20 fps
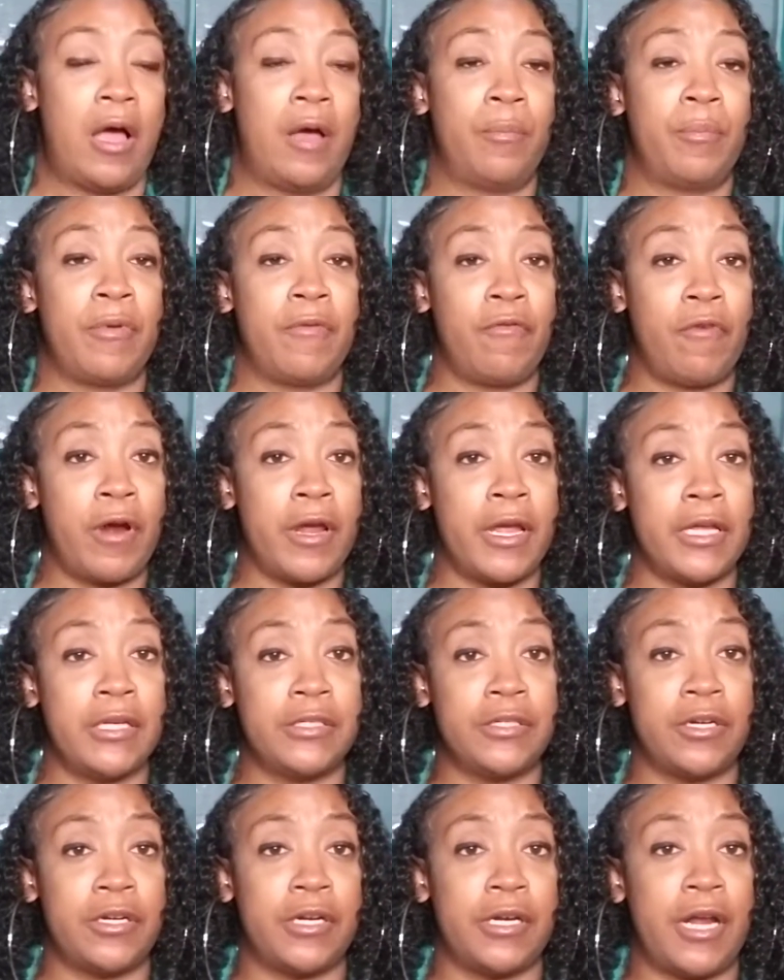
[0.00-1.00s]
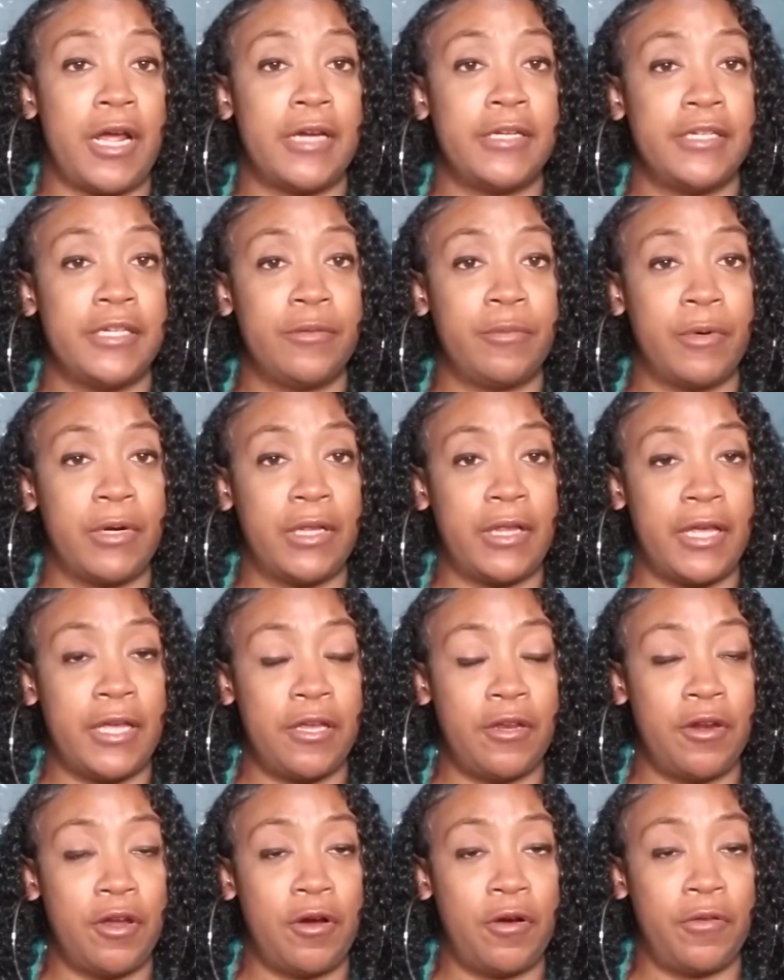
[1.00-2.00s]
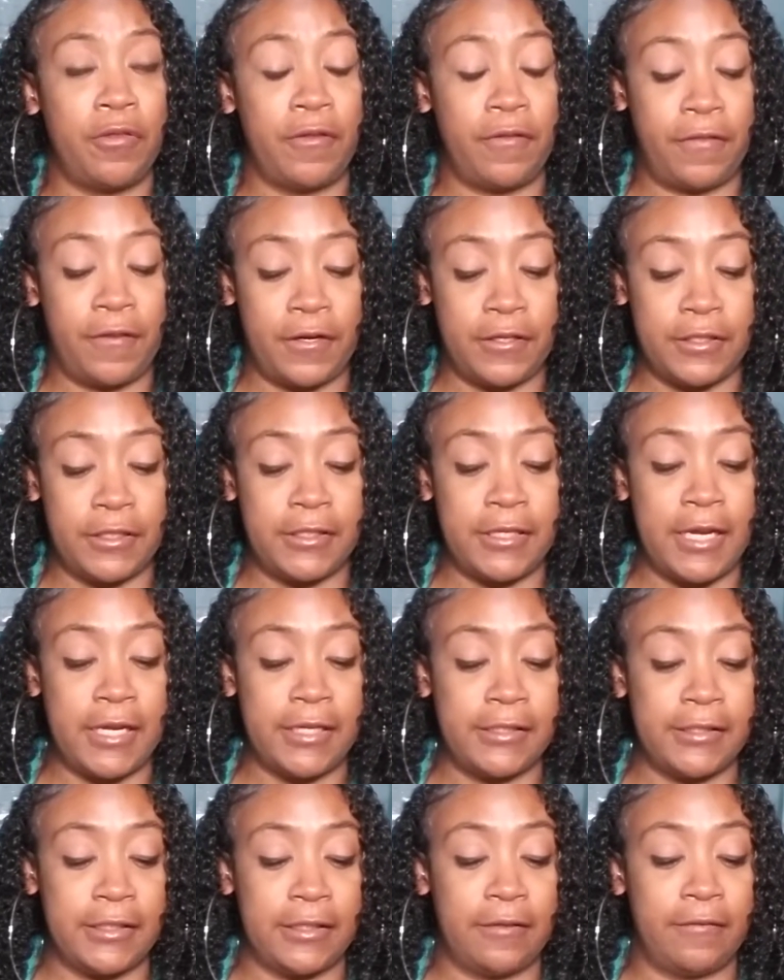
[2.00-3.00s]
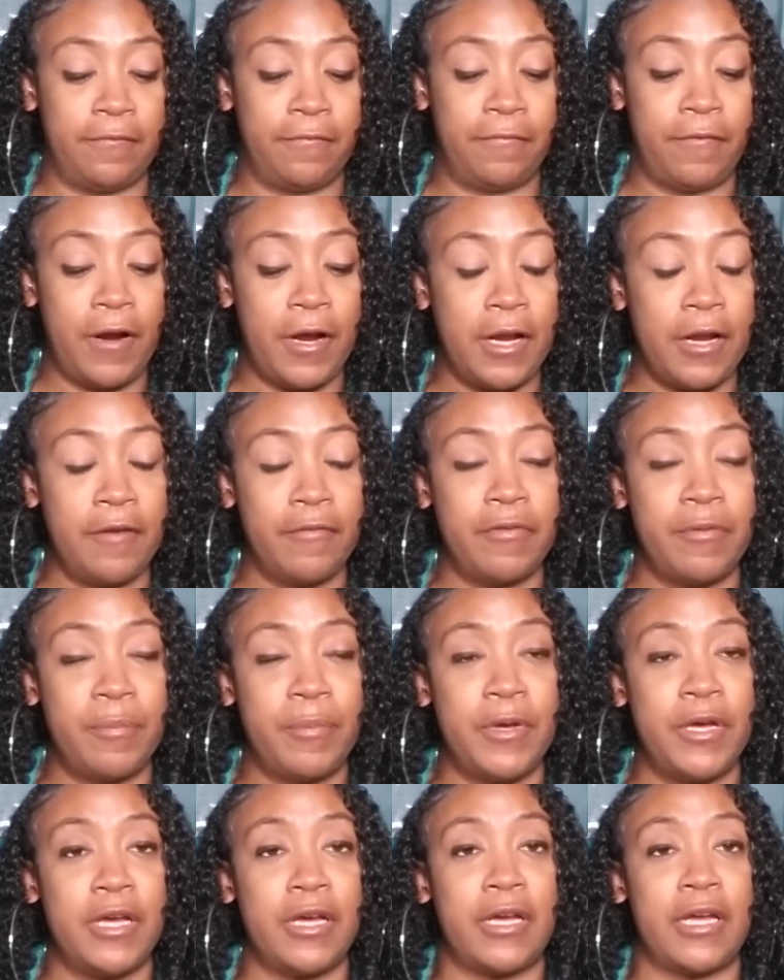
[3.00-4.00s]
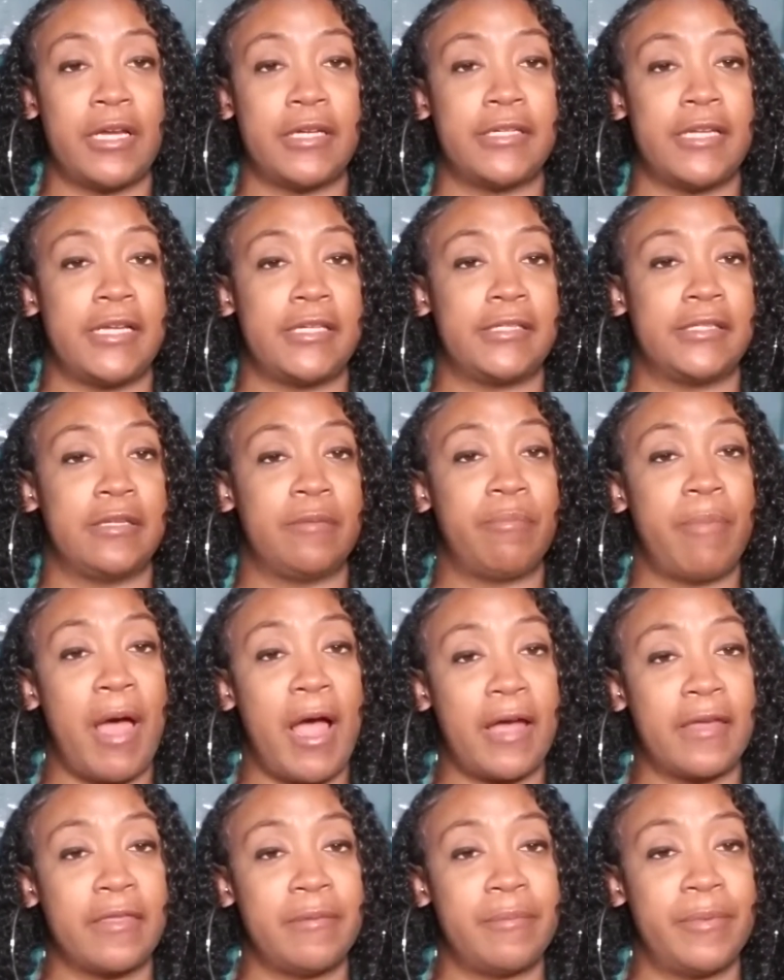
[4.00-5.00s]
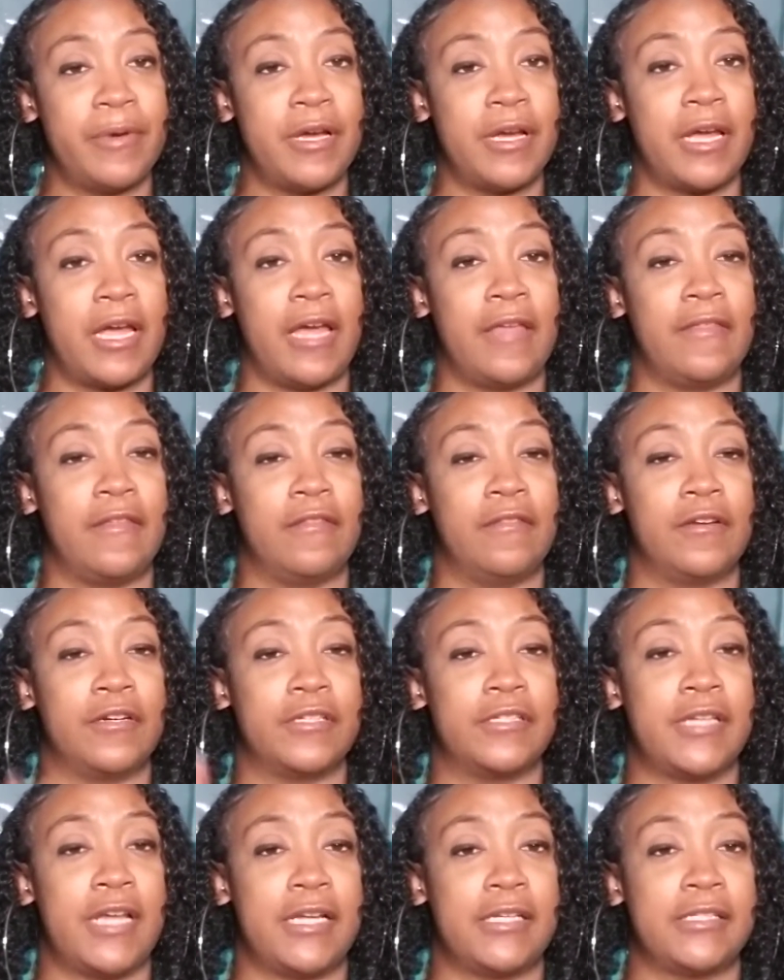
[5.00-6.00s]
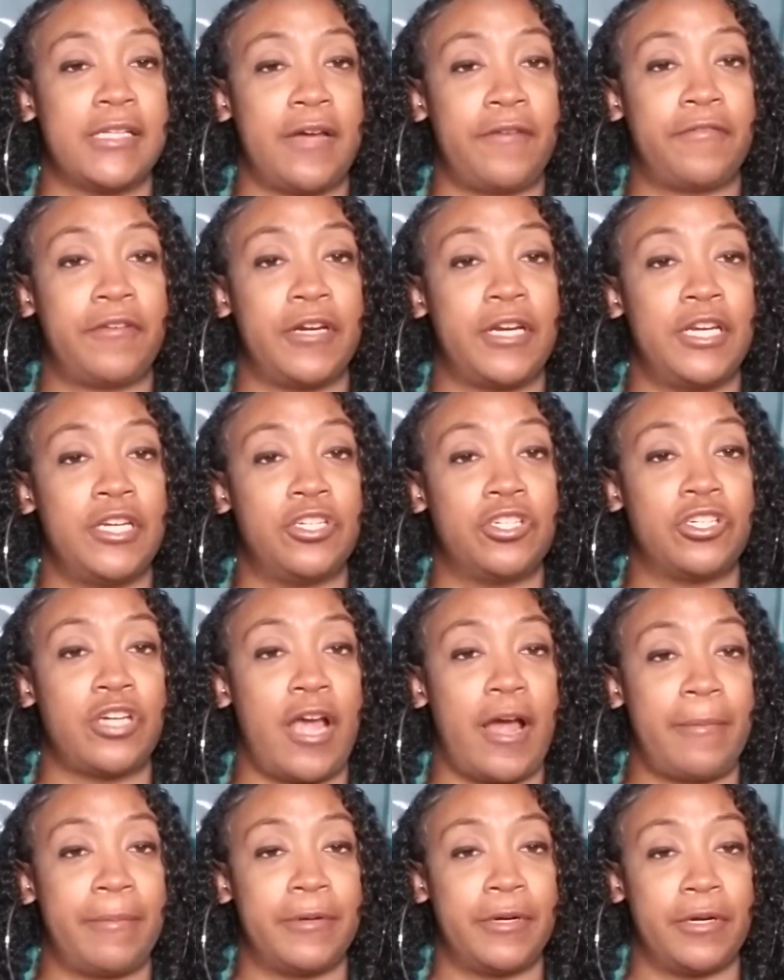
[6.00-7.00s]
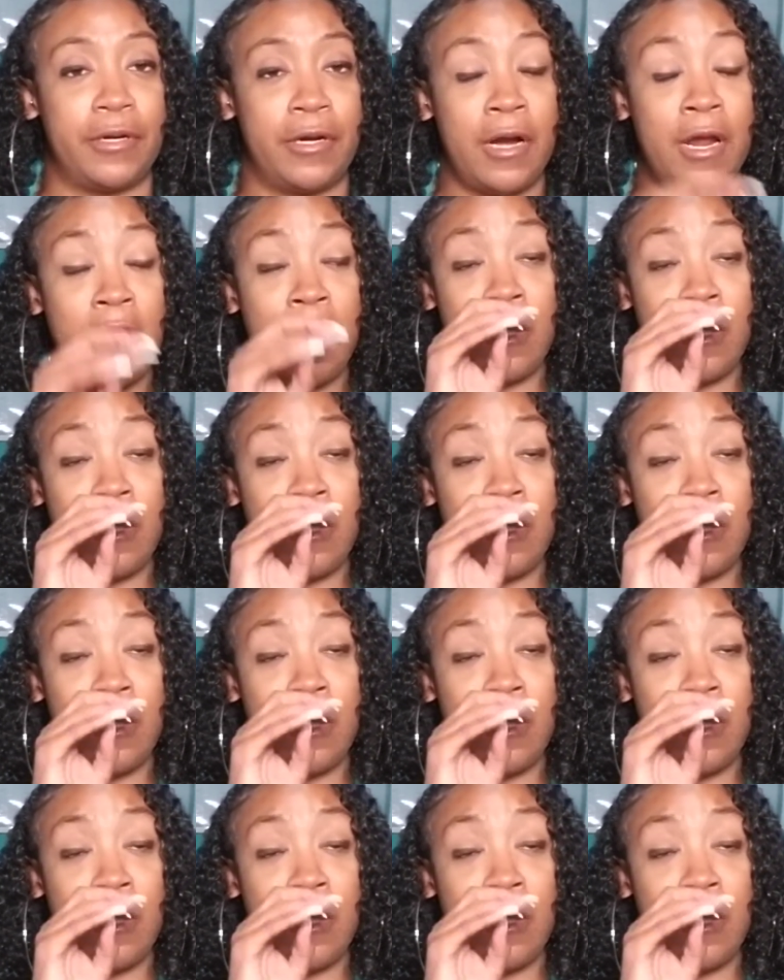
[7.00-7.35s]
Before I get started, I did want to let you know that there's a test in the front of the book, a test in the back of the book, and then there's tests after each chapter,